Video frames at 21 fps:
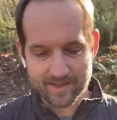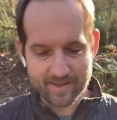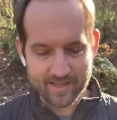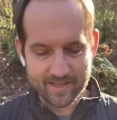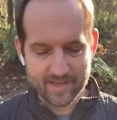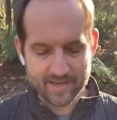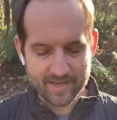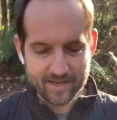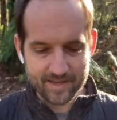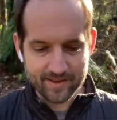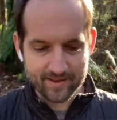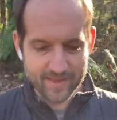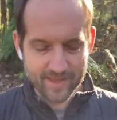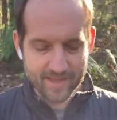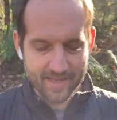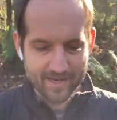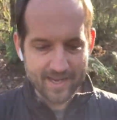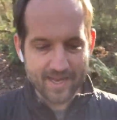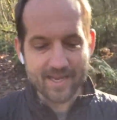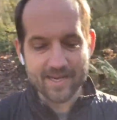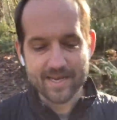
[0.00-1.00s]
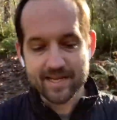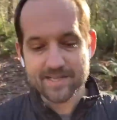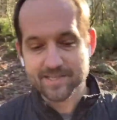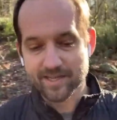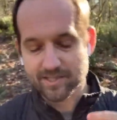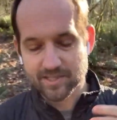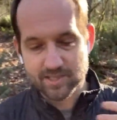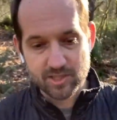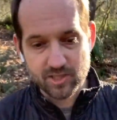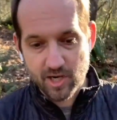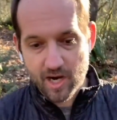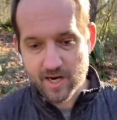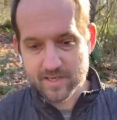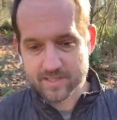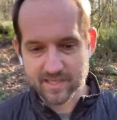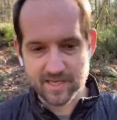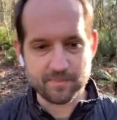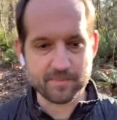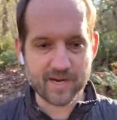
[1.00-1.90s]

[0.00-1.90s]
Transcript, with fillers: that, that he needs us to talk to him